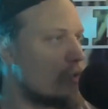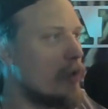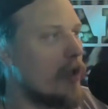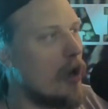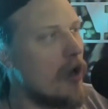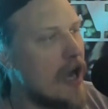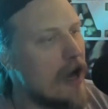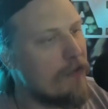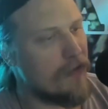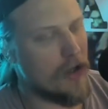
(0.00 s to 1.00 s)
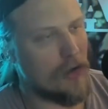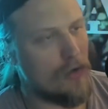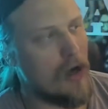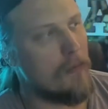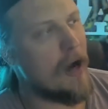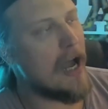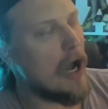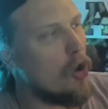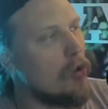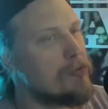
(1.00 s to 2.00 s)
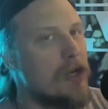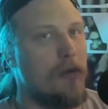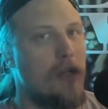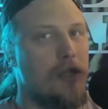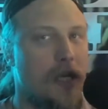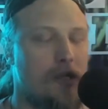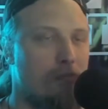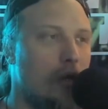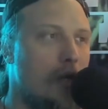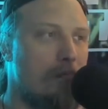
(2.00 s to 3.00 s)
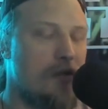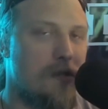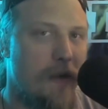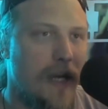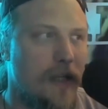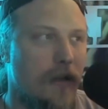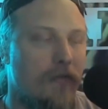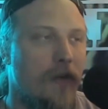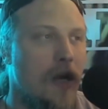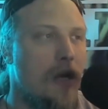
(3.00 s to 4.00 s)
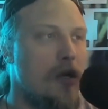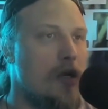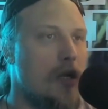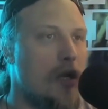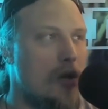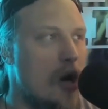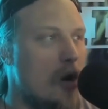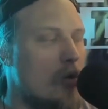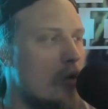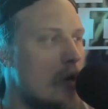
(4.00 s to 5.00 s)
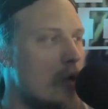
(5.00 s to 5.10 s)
really all I have for you. I hope some of this has put in perspective, the